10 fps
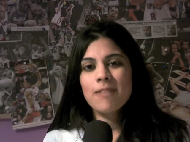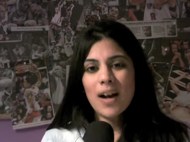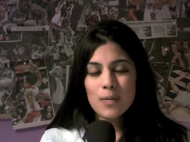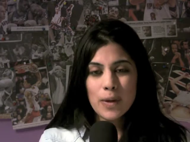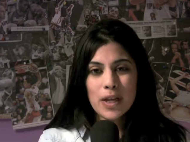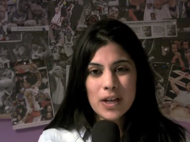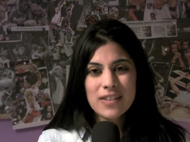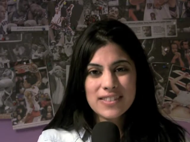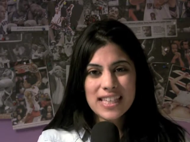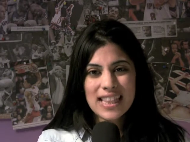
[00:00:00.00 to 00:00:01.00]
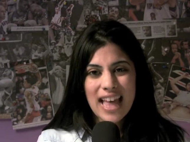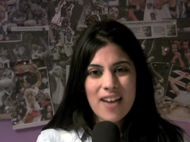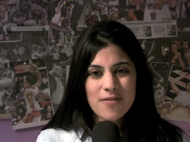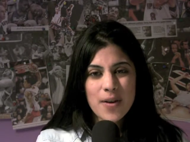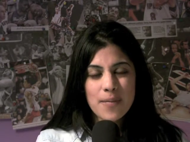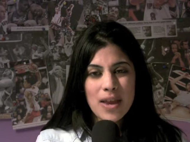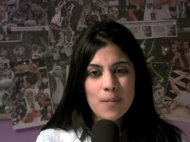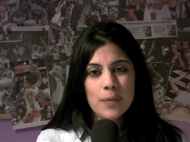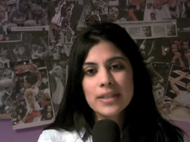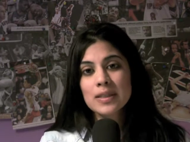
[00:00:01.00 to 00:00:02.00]
well, we could have seen that from
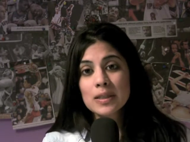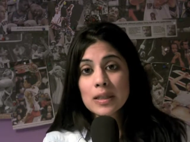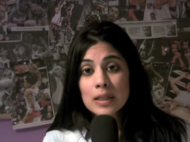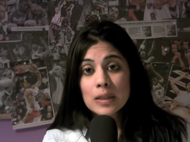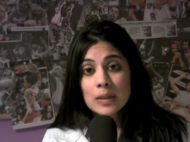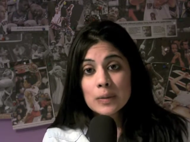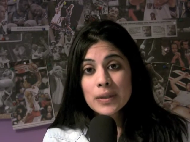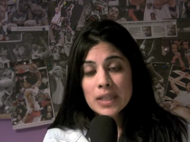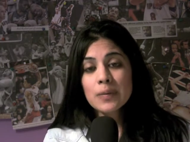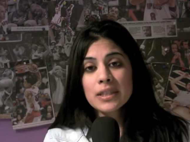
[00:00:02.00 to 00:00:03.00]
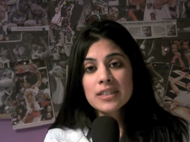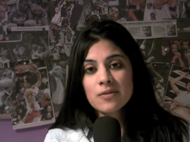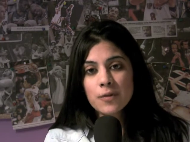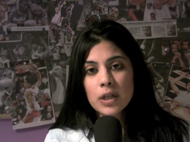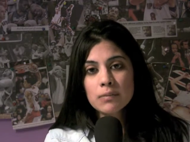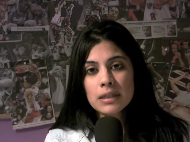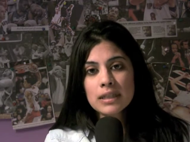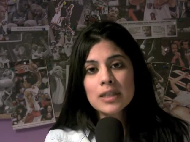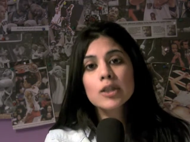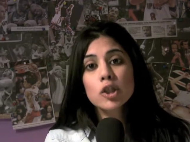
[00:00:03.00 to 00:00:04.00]
him was when he was a
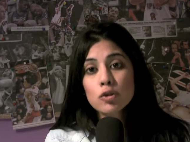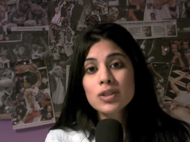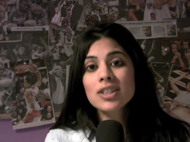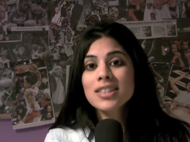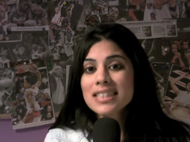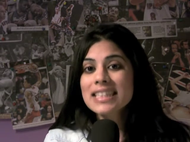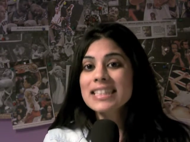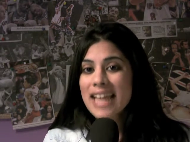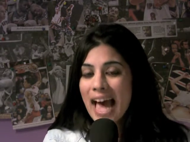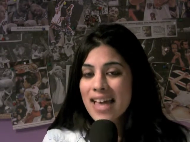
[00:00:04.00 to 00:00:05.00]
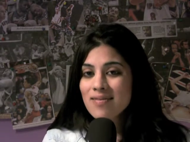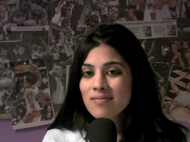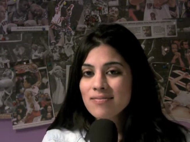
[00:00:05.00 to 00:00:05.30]
former New Jersey Net.